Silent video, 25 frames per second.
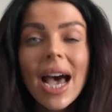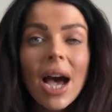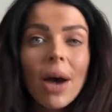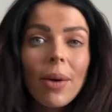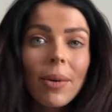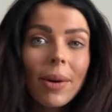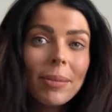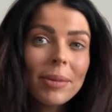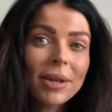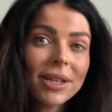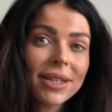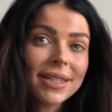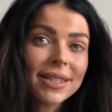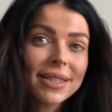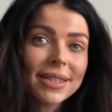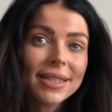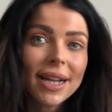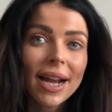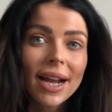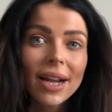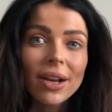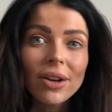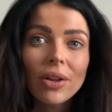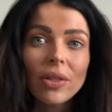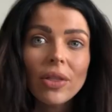how I'm going to
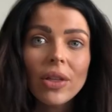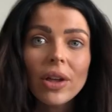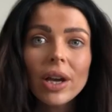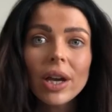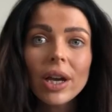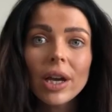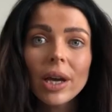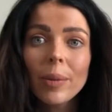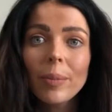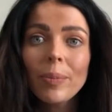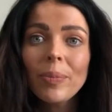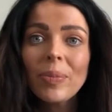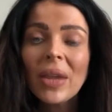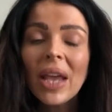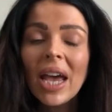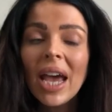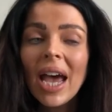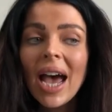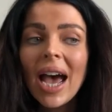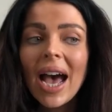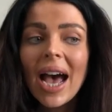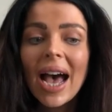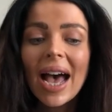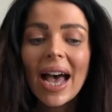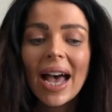style them,
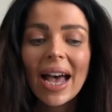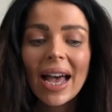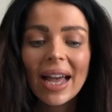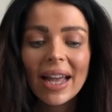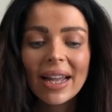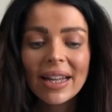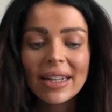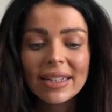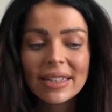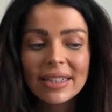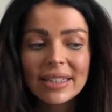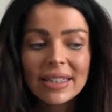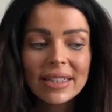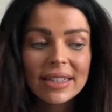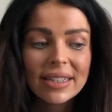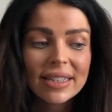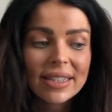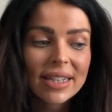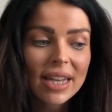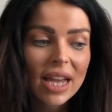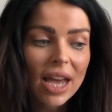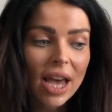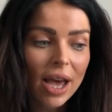and